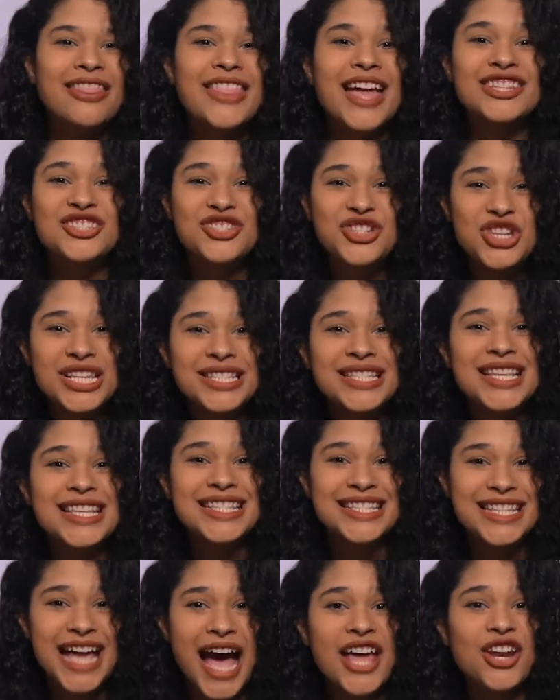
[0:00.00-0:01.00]
that Jesus
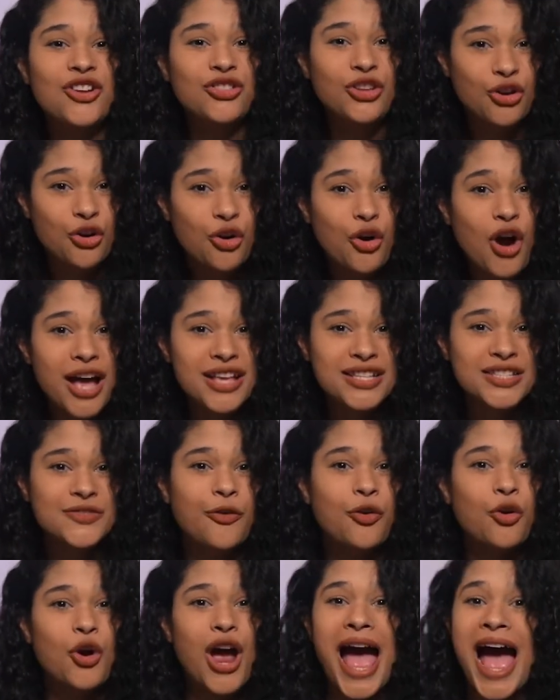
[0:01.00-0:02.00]
died on the cross
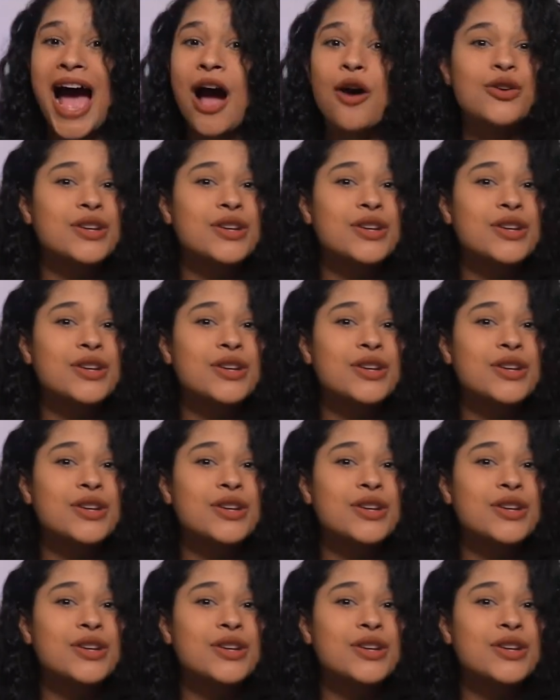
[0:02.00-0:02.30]
for our